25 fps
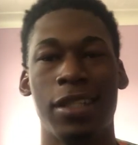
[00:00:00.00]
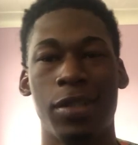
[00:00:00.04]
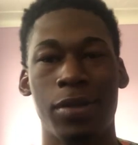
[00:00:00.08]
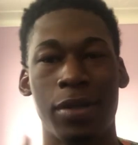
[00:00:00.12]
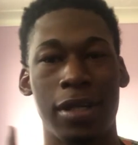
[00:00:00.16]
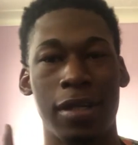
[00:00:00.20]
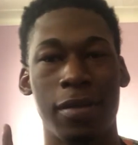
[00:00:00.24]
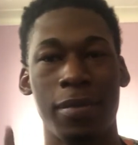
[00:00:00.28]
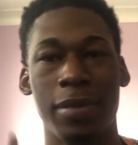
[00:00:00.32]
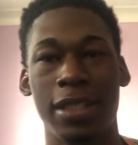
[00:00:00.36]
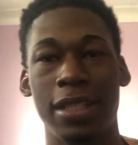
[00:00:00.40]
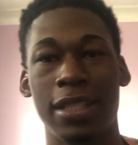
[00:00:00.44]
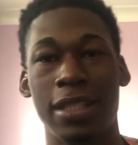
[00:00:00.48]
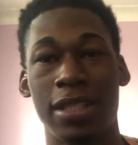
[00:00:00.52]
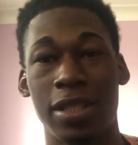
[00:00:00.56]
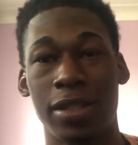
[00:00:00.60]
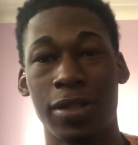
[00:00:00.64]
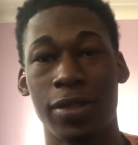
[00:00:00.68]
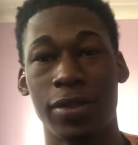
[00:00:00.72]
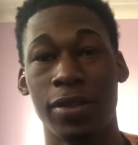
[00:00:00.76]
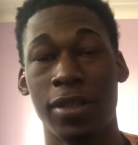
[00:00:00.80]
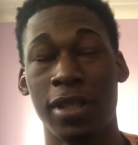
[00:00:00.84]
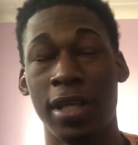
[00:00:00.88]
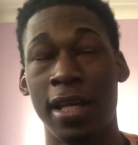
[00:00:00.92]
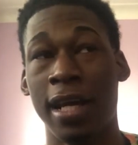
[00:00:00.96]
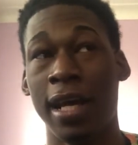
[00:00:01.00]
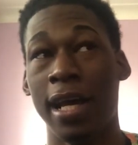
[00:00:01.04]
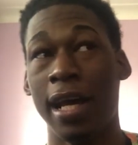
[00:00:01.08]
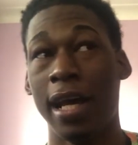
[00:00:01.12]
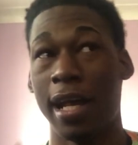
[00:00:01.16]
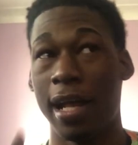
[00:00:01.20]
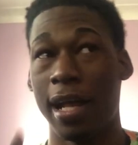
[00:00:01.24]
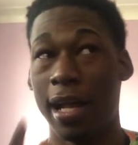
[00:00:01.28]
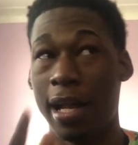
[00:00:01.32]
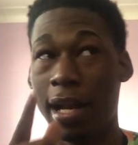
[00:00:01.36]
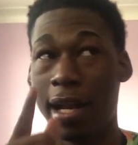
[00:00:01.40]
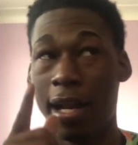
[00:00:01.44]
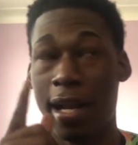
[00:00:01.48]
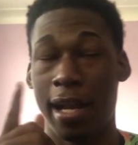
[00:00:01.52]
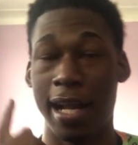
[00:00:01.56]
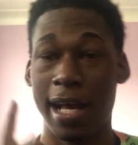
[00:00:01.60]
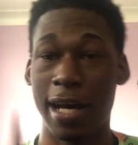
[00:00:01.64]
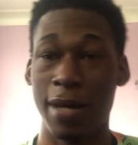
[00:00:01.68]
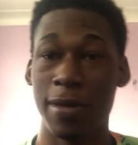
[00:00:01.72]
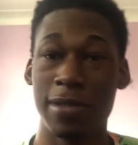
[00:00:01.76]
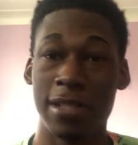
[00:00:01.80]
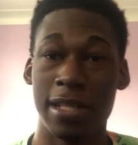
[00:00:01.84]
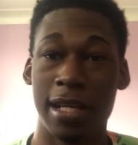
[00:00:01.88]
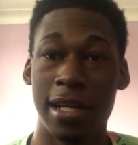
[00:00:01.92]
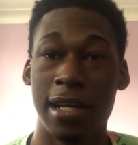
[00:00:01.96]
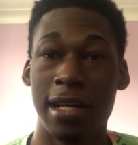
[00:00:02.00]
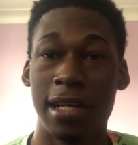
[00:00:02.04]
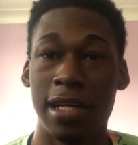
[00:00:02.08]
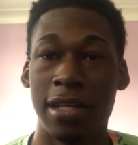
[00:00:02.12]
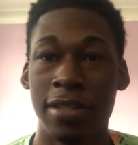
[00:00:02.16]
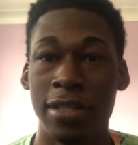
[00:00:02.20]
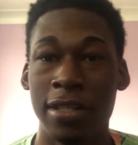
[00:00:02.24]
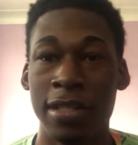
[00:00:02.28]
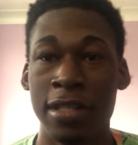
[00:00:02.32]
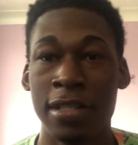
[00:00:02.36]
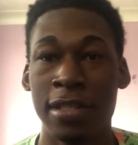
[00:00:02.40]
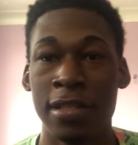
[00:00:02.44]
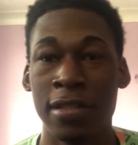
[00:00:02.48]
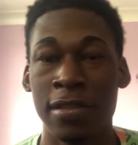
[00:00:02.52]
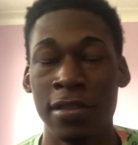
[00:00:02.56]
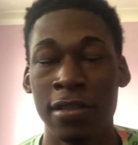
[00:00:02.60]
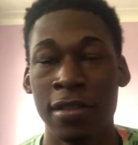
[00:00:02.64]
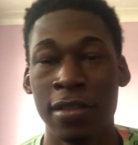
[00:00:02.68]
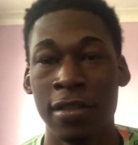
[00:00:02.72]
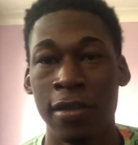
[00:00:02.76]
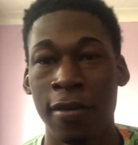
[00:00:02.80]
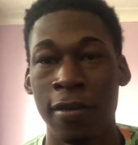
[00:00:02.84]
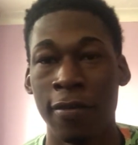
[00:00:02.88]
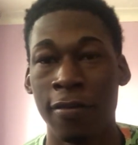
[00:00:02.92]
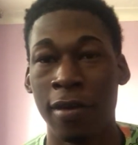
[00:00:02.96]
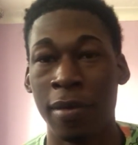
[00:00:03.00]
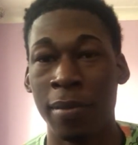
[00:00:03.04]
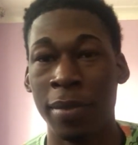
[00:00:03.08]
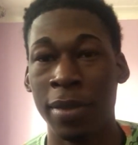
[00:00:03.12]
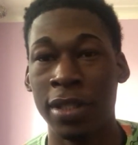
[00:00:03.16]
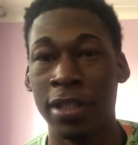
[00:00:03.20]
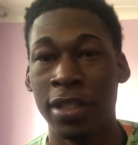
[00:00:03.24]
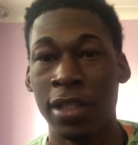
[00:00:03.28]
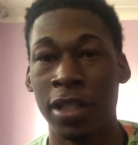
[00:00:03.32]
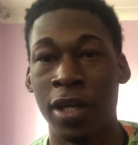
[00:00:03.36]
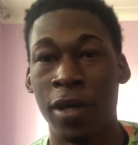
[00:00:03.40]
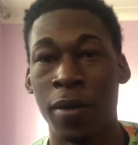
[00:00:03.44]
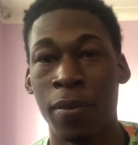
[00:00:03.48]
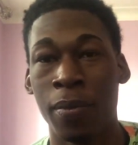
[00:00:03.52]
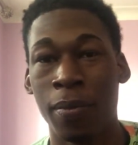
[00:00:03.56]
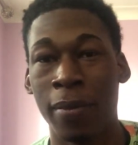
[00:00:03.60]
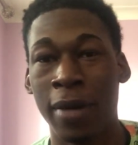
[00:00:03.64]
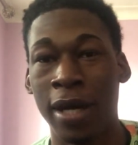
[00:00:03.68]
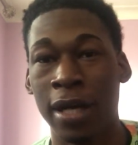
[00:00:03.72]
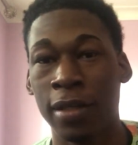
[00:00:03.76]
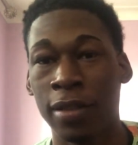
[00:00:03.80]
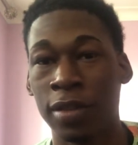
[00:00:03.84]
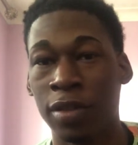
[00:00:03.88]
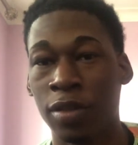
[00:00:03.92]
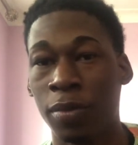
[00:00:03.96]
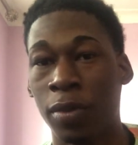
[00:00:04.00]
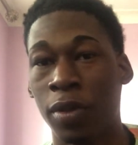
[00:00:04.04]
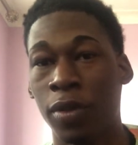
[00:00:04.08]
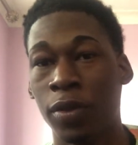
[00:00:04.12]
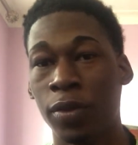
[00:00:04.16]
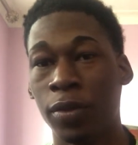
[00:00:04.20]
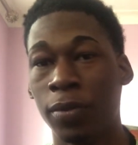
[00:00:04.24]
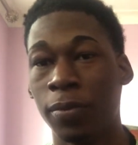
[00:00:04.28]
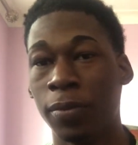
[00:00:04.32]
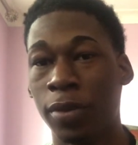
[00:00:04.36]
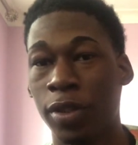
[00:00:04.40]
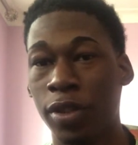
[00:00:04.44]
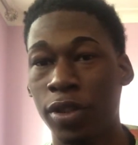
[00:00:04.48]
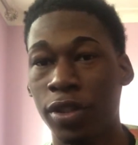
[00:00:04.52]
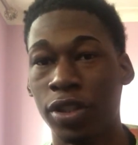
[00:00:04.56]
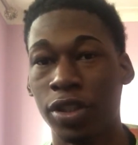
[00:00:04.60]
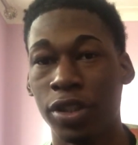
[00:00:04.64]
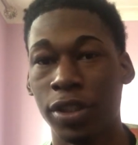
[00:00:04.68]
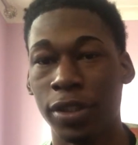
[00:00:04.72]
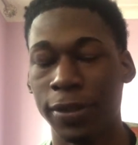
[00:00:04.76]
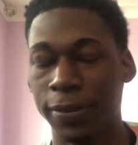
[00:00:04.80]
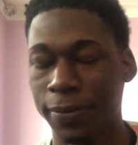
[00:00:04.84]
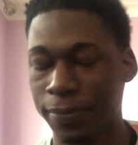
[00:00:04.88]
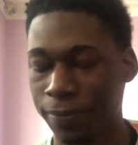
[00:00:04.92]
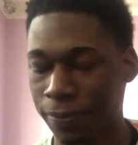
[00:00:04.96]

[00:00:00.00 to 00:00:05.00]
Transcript: You know what I mean? So that was another reason for me to come back to my home country.